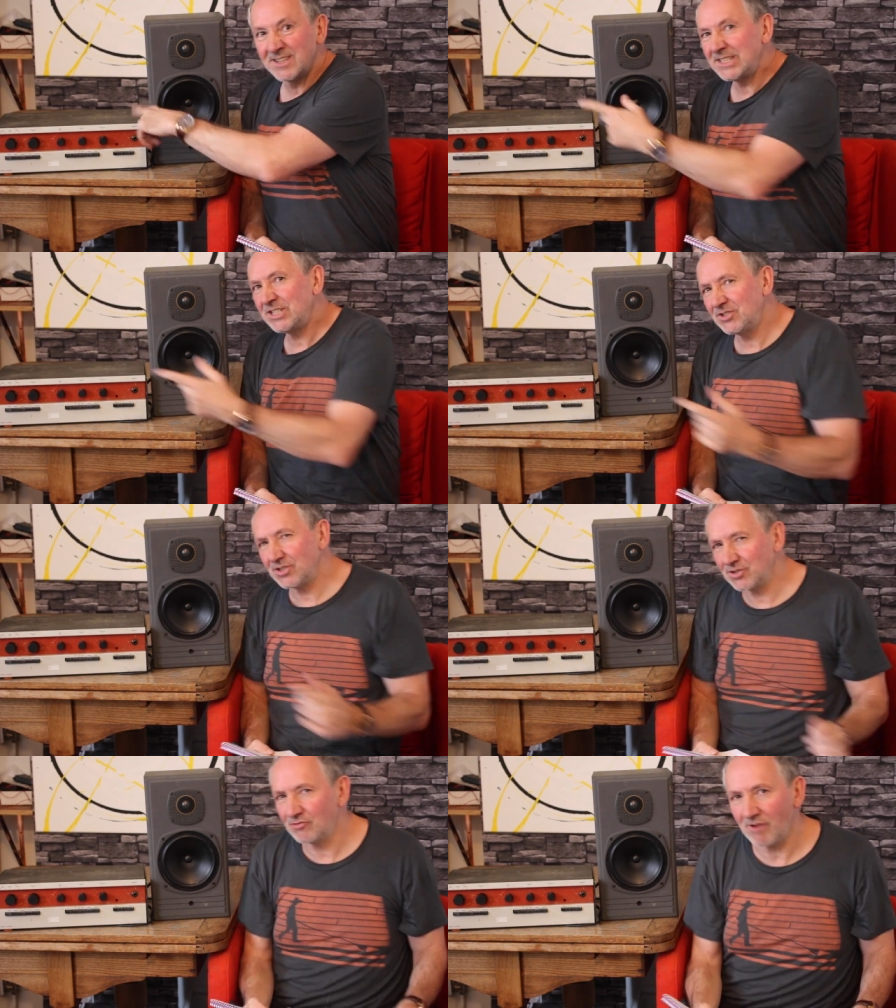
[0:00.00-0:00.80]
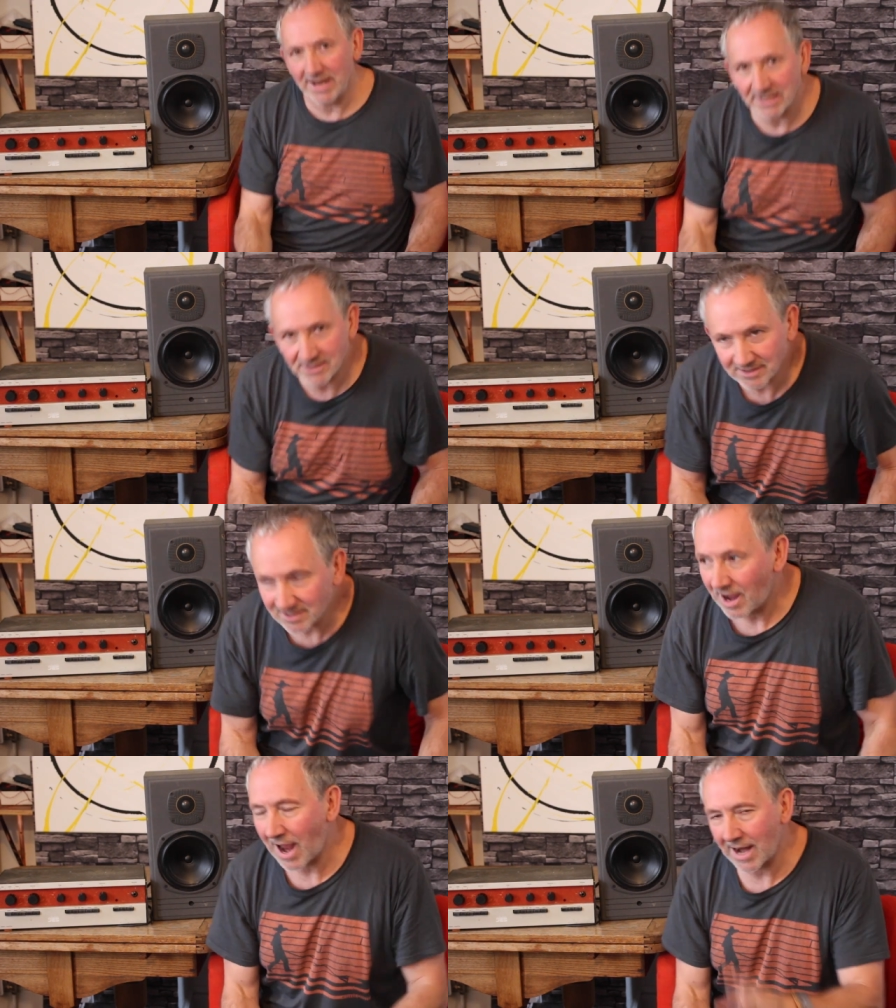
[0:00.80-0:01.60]
This is just great.
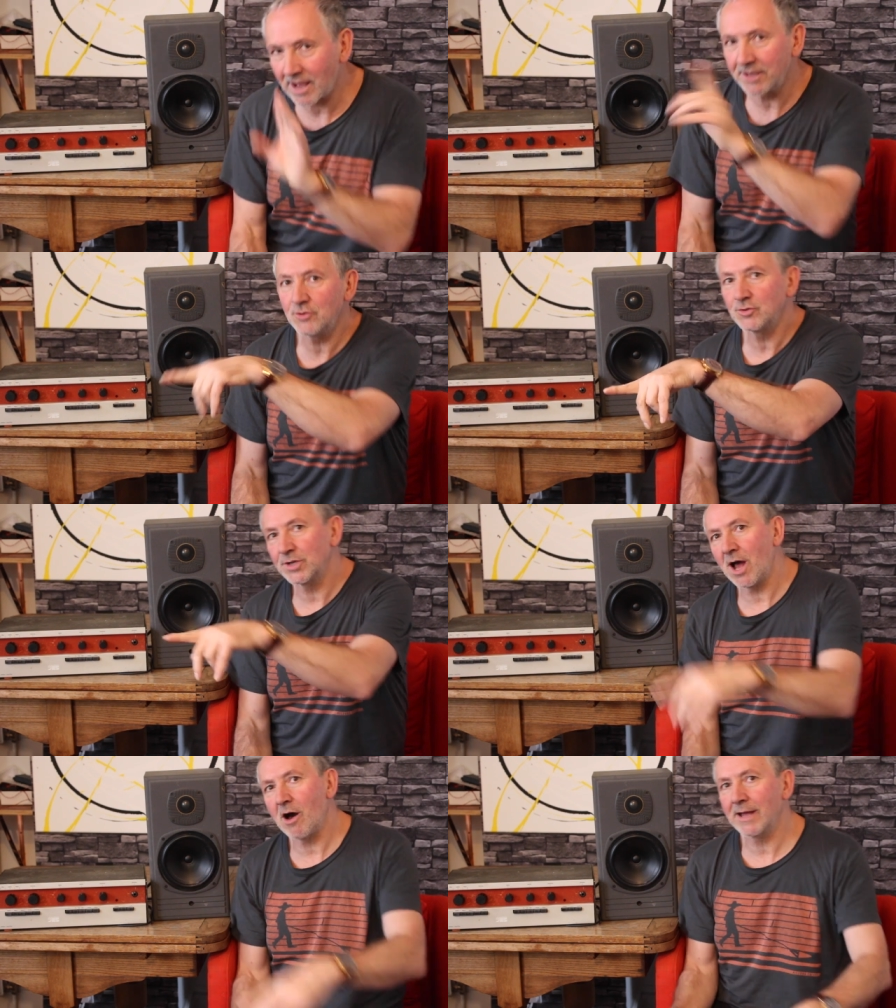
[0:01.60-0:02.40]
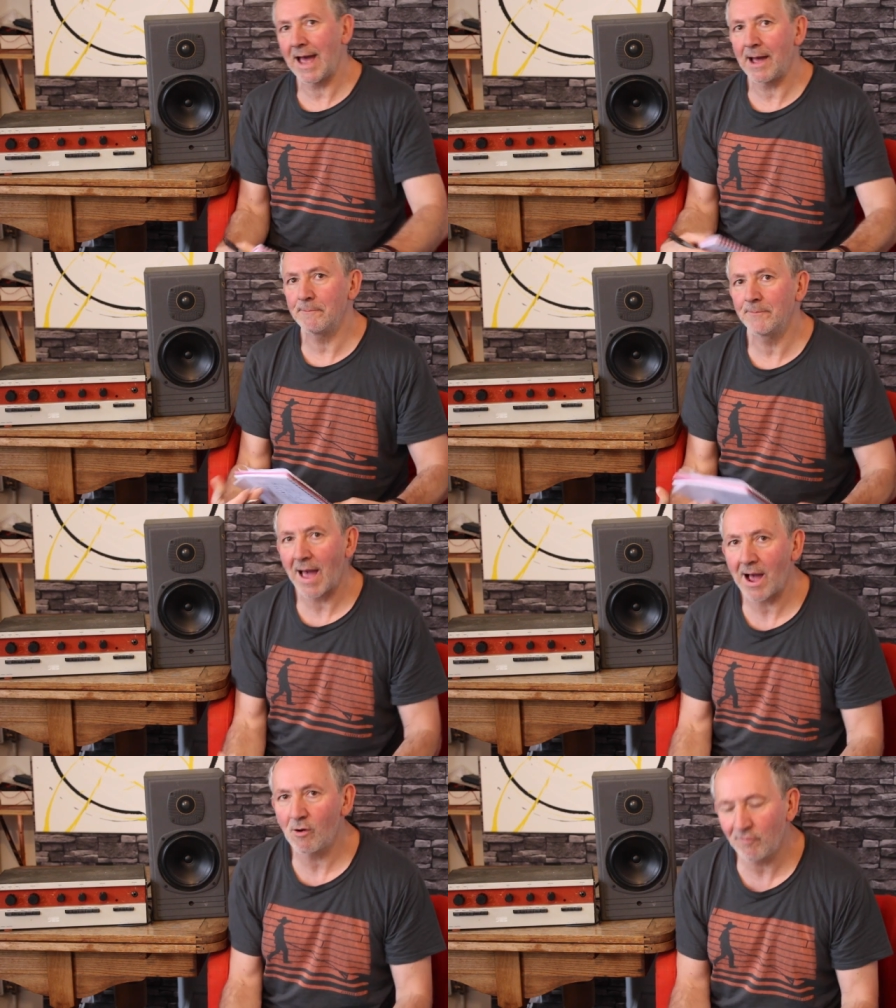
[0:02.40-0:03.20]
And I used an Arcam
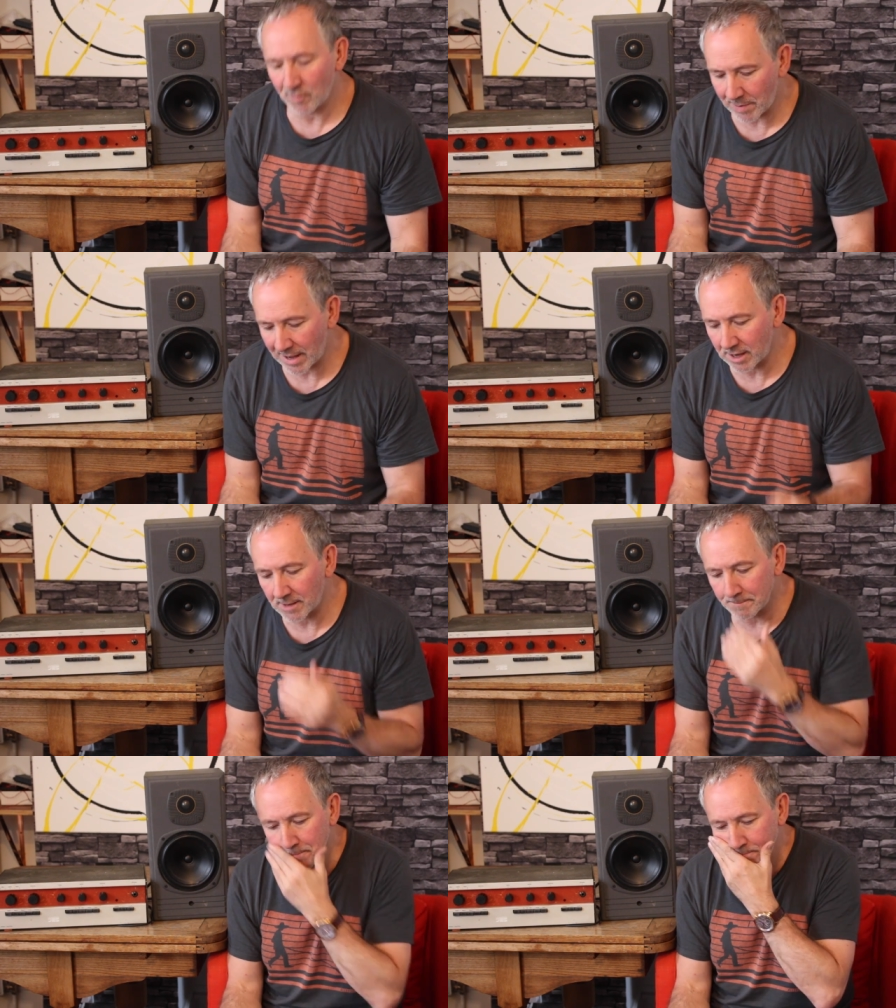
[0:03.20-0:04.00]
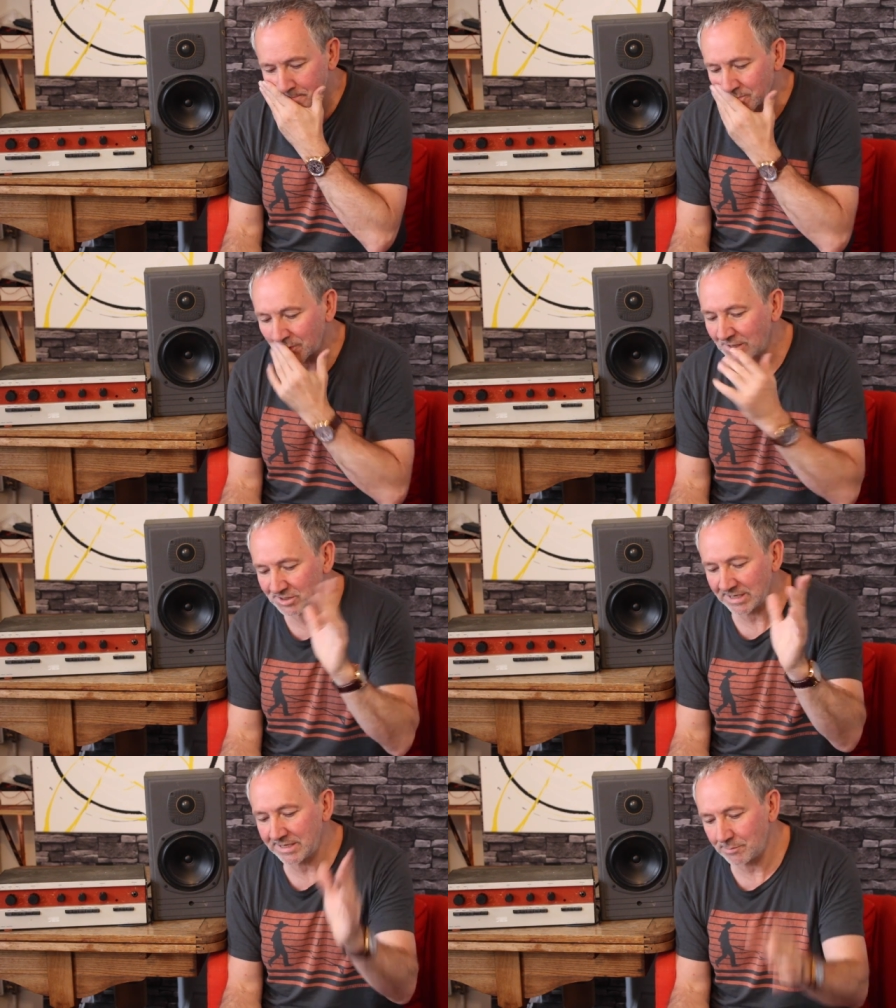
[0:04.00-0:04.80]
Alpha um,
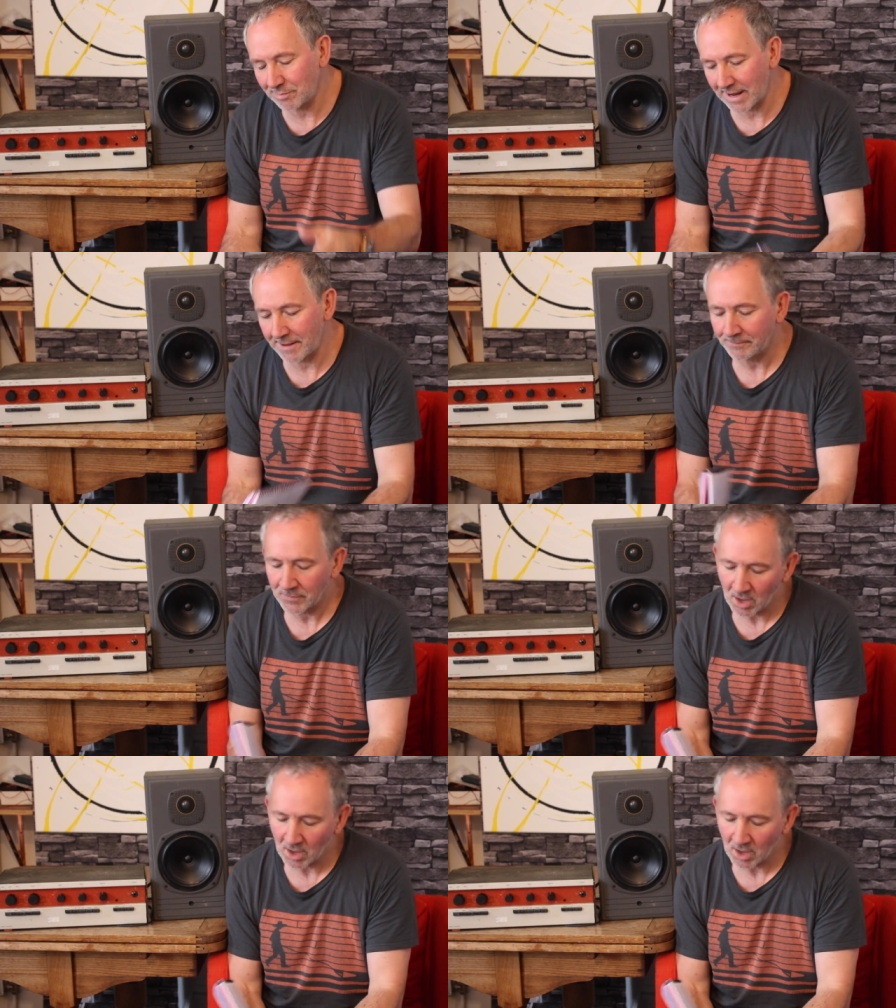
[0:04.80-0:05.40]
CD player.